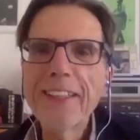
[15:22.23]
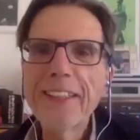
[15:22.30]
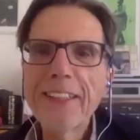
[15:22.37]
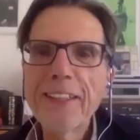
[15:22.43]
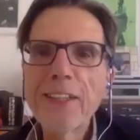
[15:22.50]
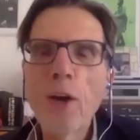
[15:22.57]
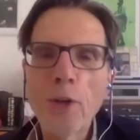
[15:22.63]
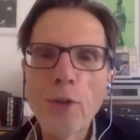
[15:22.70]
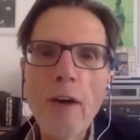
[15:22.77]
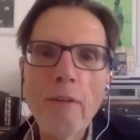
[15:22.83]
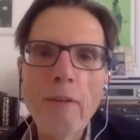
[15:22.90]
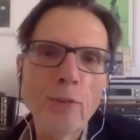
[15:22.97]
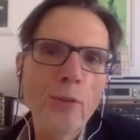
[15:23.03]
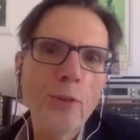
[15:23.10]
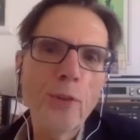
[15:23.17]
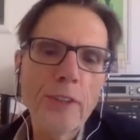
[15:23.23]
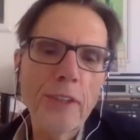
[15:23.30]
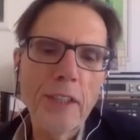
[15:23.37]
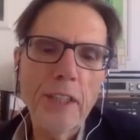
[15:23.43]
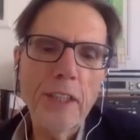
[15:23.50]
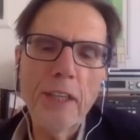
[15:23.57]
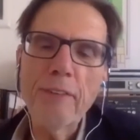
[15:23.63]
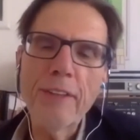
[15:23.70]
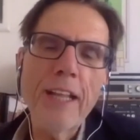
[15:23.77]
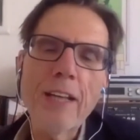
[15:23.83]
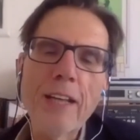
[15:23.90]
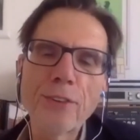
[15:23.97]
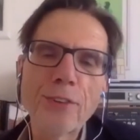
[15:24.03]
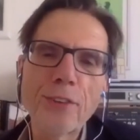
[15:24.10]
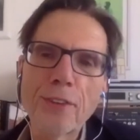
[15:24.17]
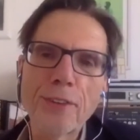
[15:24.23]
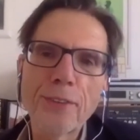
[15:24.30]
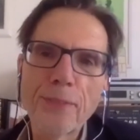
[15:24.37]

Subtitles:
No, you have to give an answer.